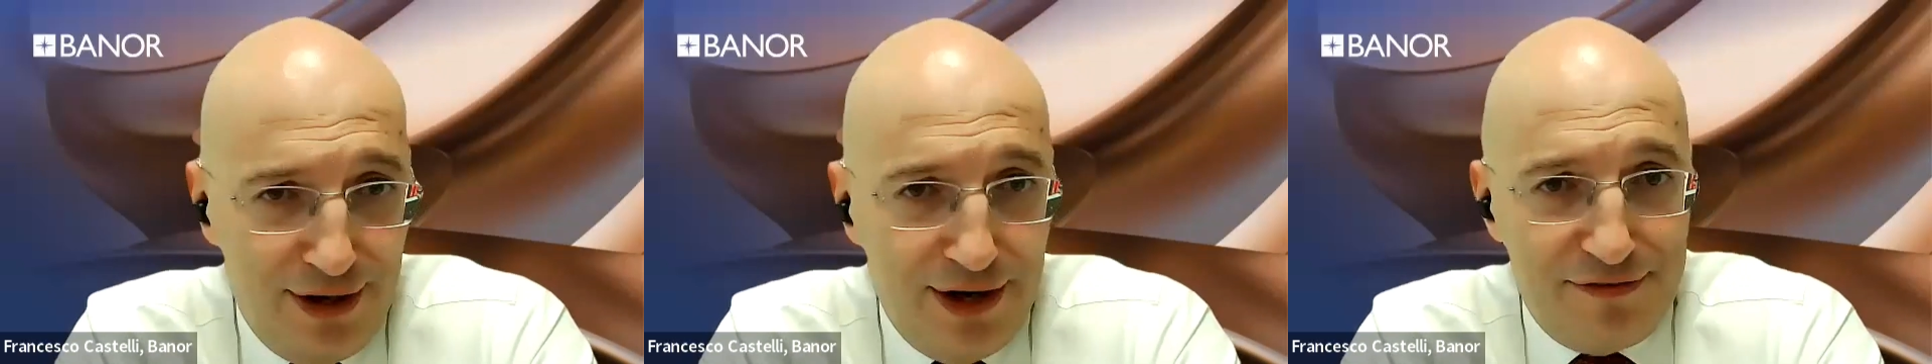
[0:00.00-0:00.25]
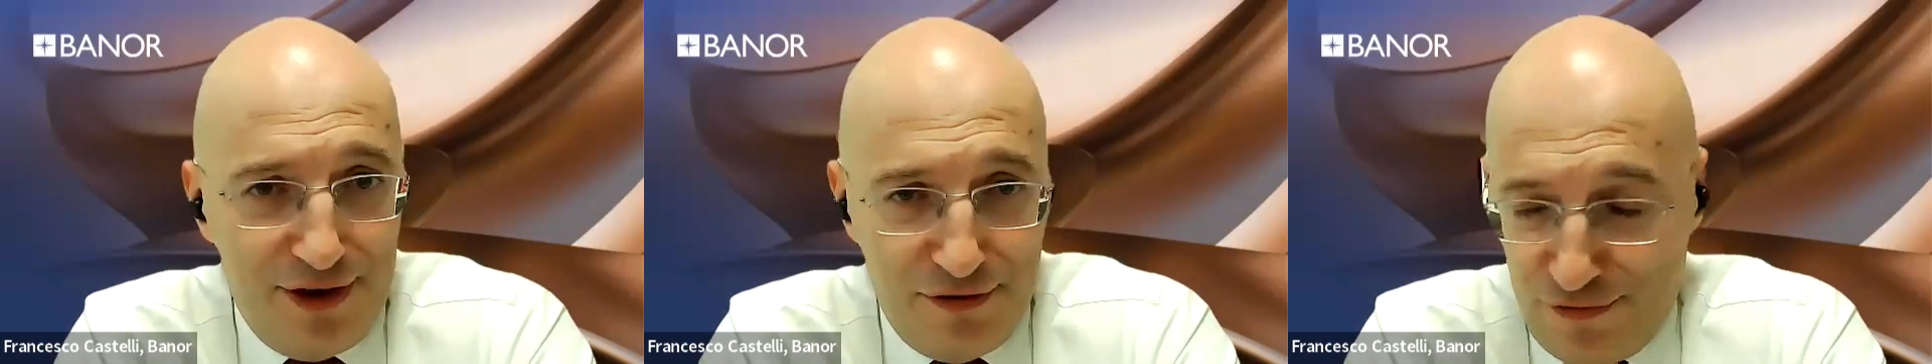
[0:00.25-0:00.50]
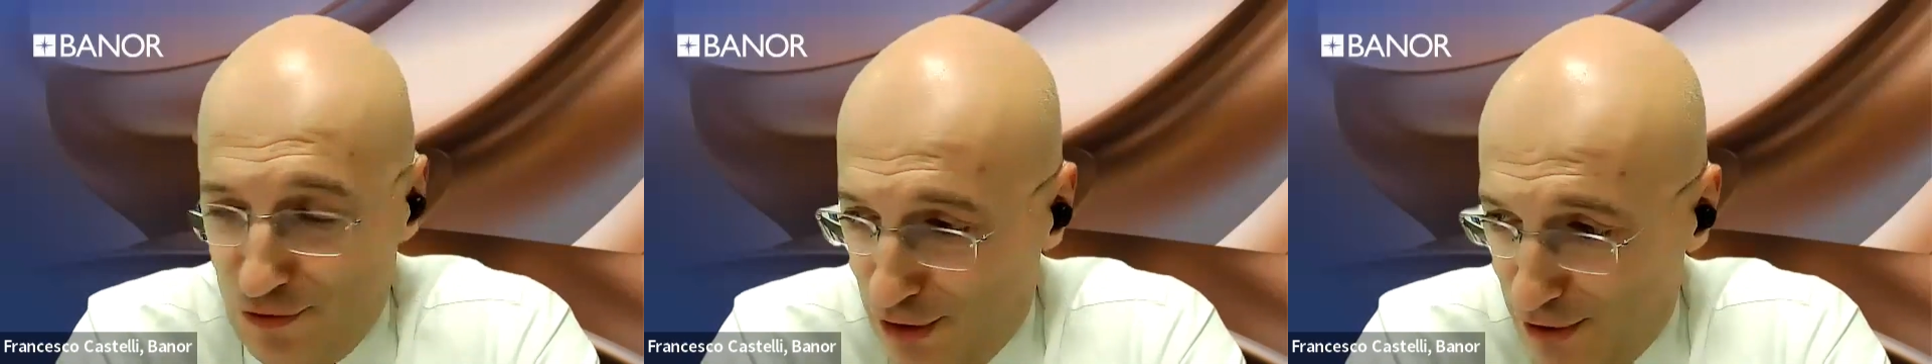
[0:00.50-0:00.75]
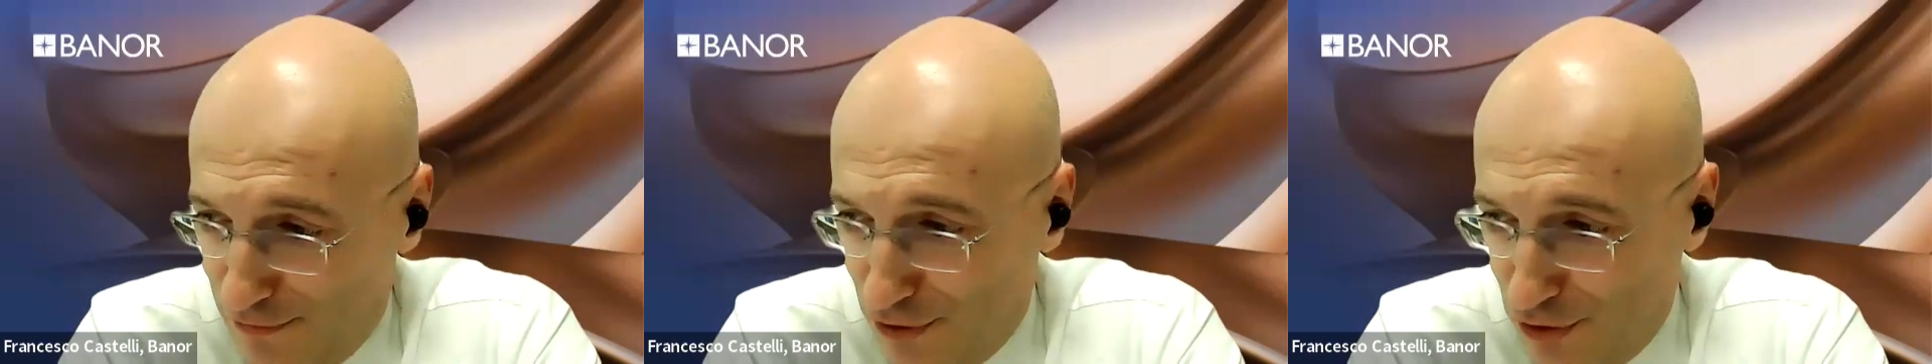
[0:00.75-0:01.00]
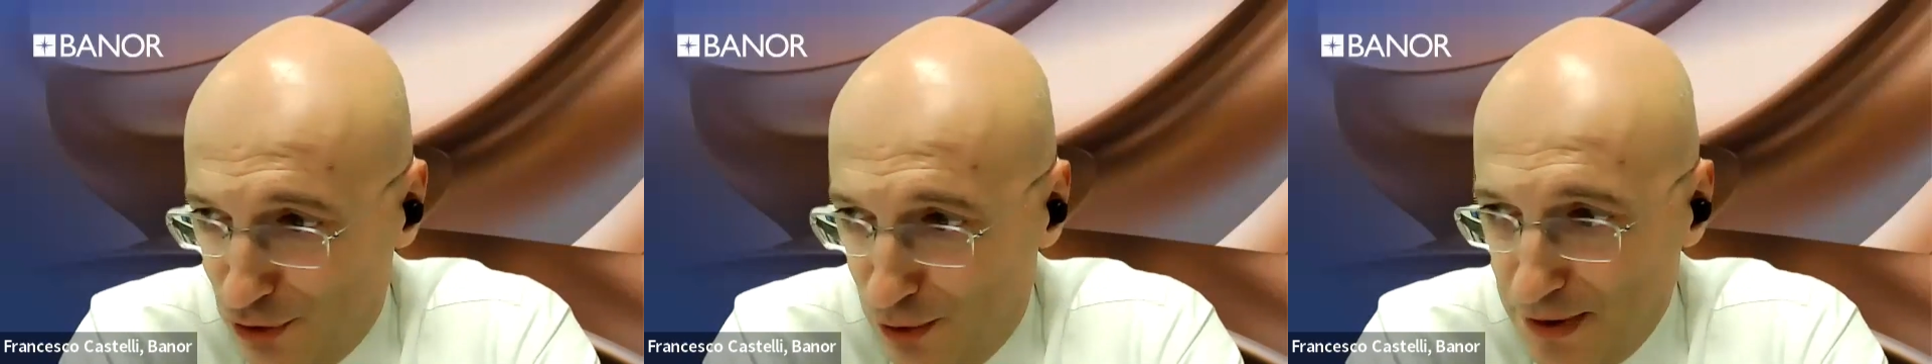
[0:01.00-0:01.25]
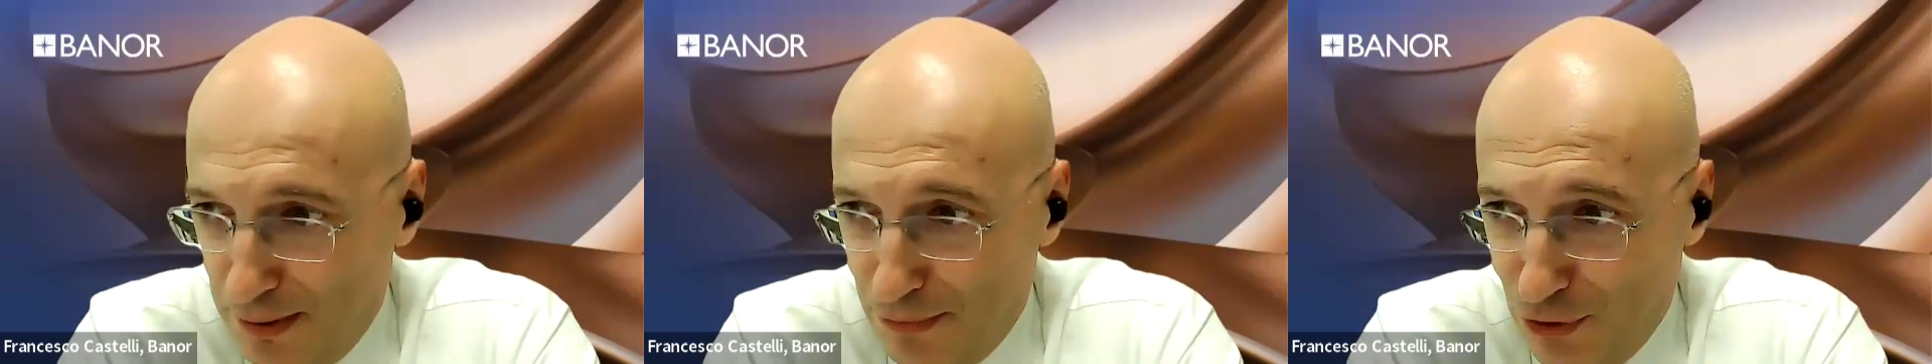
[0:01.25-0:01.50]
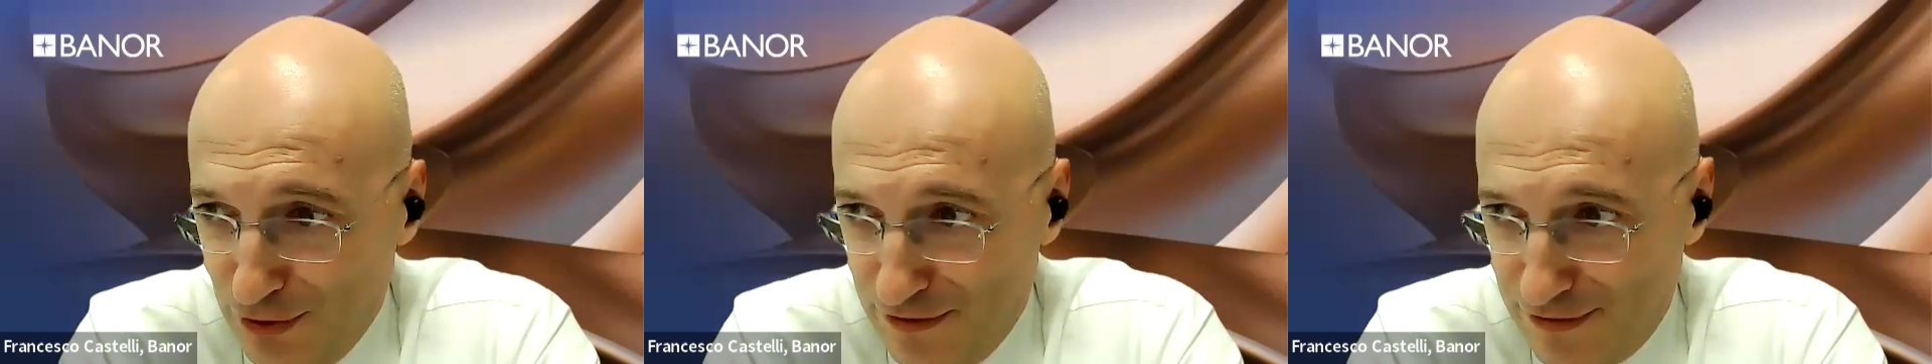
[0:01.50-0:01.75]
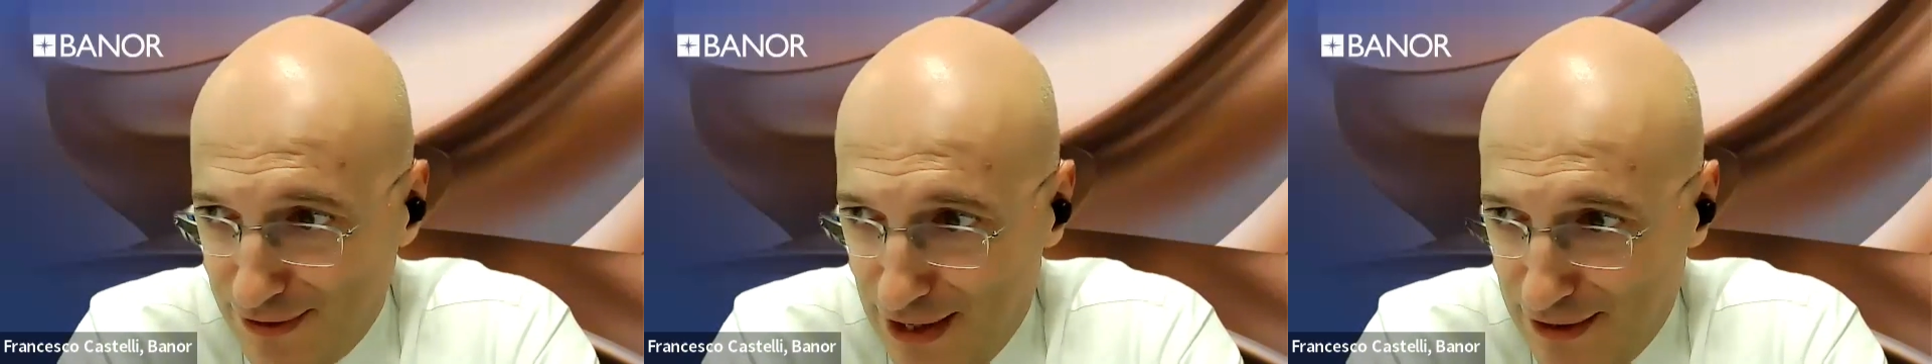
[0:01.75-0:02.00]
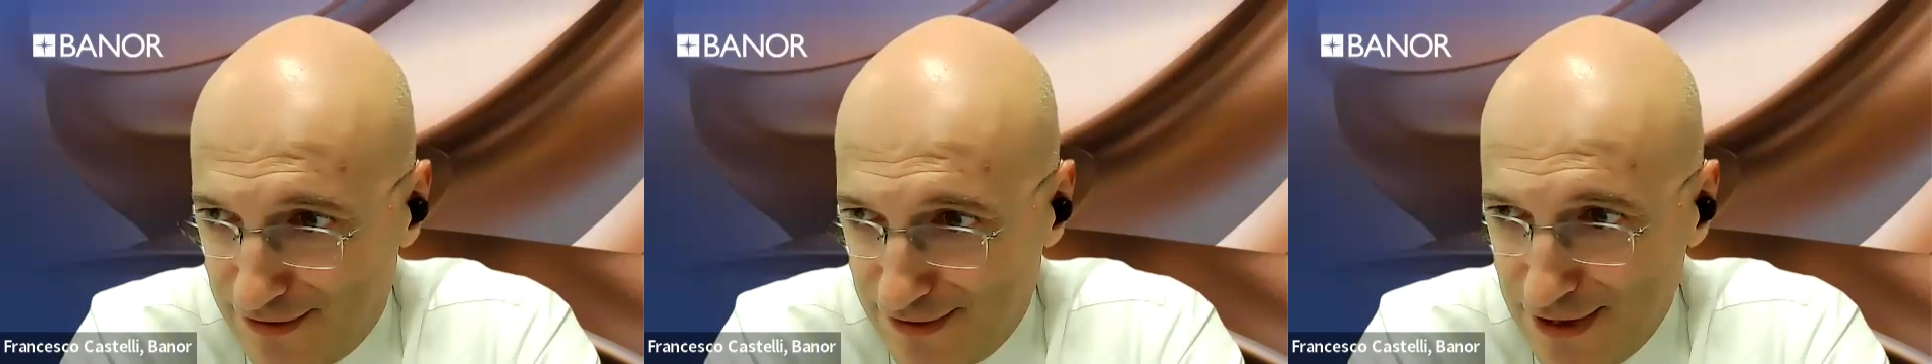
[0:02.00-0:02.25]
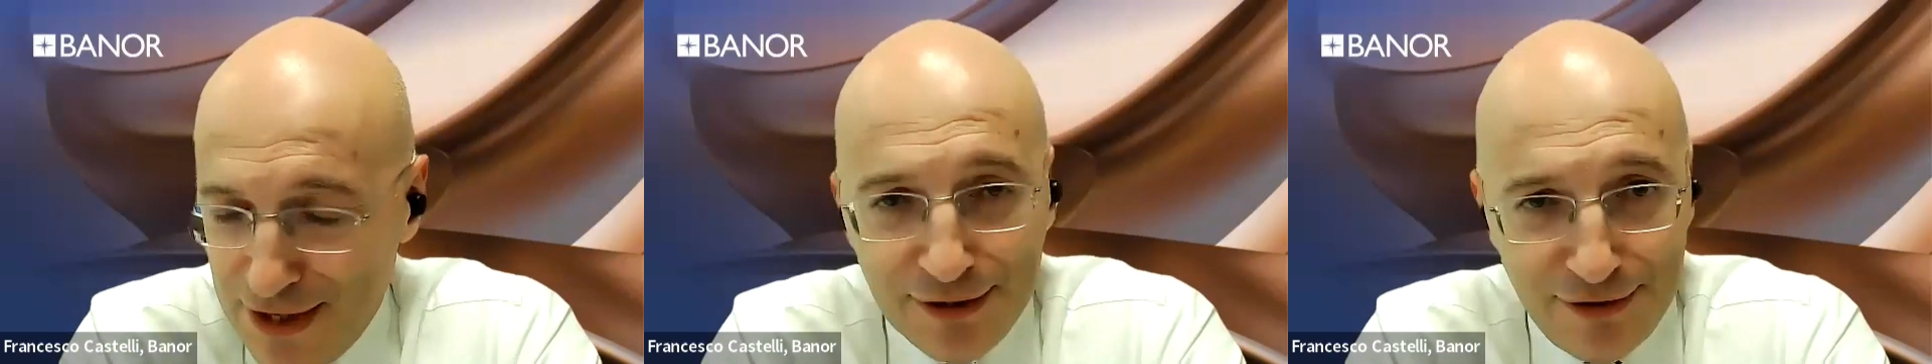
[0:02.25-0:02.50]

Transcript: let's say, for European bonds, and that's